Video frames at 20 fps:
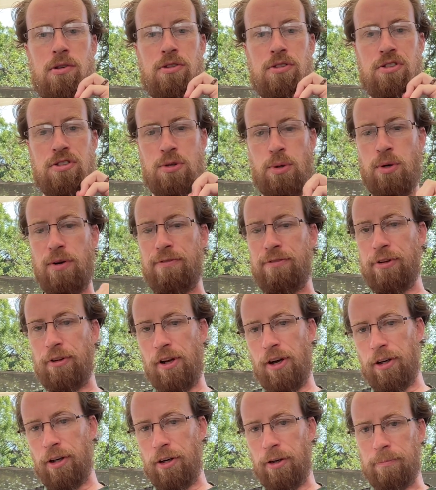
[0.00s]
store for
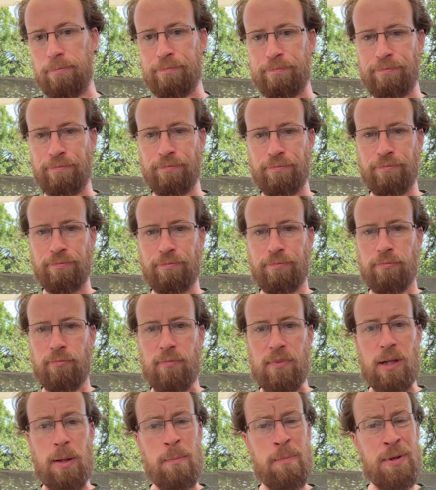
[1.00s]
longer.
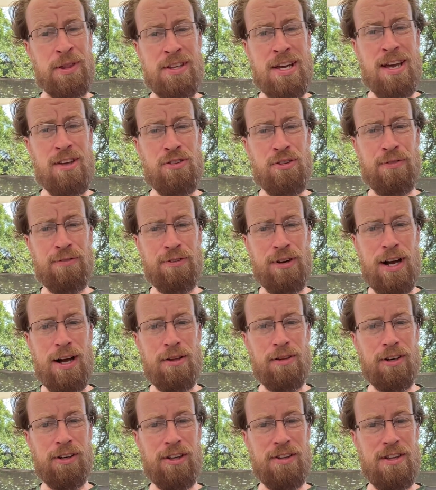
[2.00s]
But the answer for
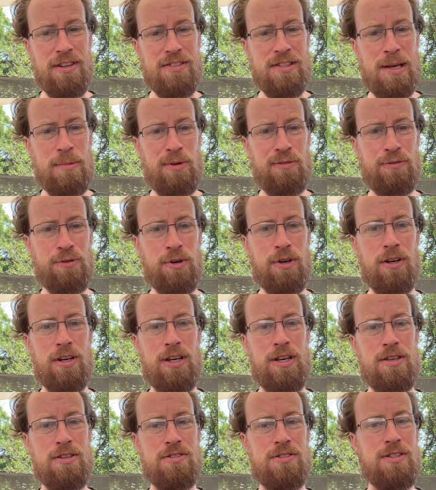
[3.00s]
how long are they stable for
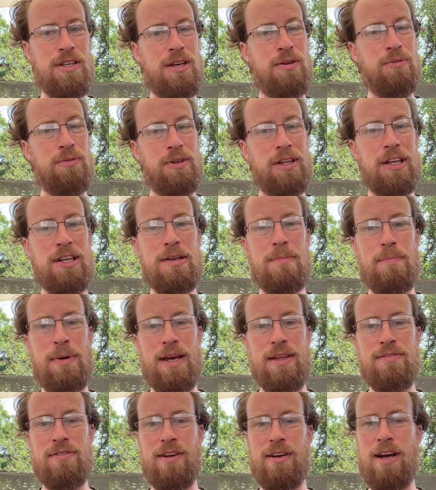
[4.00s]
is it really
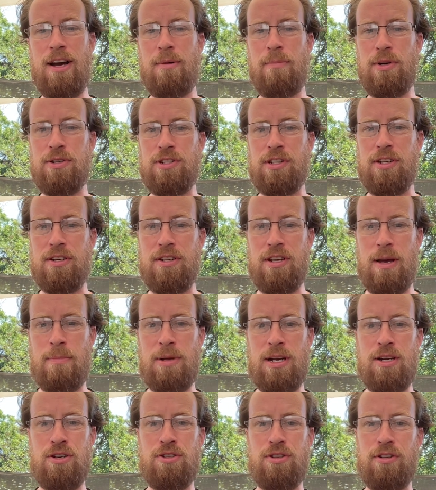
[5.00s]
depends on how much
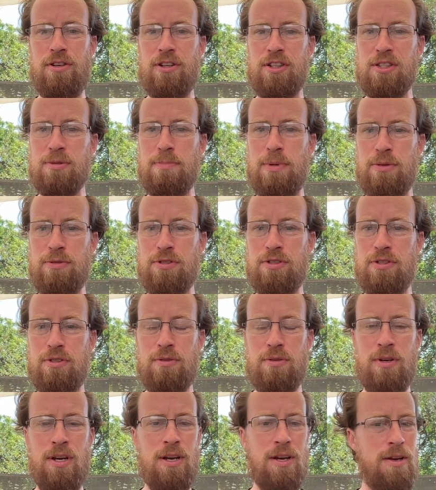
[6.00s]
contamination they're exposed
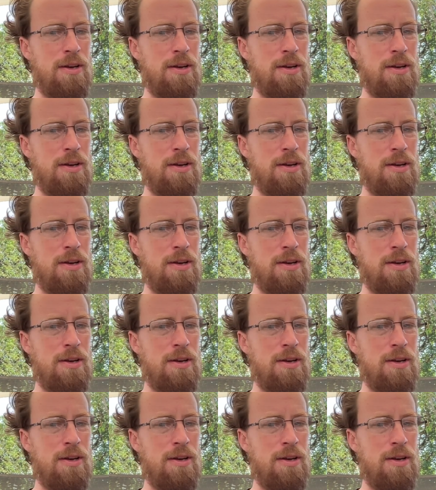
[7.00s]
to.